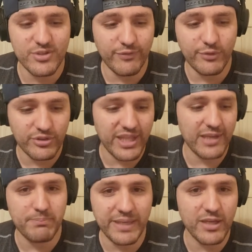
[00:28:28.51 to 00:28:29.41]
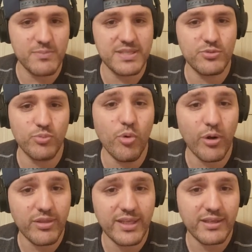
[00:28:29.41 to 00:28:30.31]
So if you think Biggums is
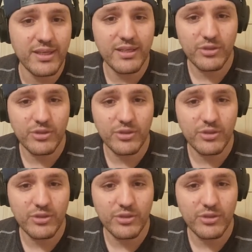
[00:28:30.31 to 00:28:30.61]
worth it,